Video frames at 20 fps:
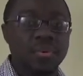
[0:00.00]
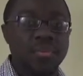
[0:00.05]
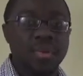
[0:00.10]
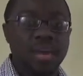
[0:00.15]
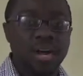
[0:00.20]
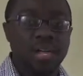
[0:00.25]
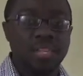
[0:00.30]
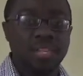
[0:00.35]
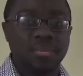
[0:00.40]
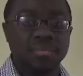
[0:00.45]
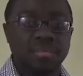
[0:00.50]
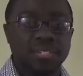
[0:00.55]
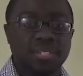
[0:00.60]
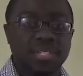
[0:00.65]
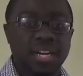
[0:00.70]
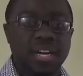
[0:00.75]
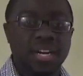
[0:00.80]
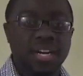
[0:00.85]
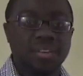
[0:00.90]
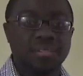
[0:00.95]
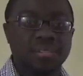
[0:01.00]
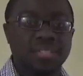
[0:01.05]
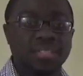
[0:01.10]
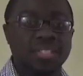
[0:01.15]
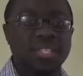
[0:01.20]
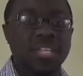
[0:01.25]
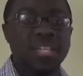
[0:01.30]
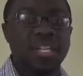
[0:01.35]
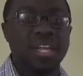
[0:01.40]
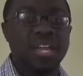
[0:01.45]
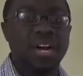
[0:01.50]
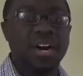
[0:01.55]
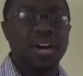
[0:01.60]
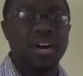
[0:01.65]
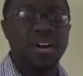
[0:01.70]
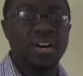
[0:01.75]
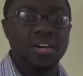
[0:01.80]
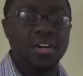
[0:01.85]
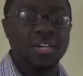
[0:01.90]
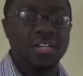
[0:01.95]
about themselves than they
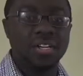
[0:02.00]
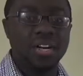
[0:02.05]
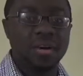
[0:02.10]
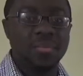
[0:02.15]
are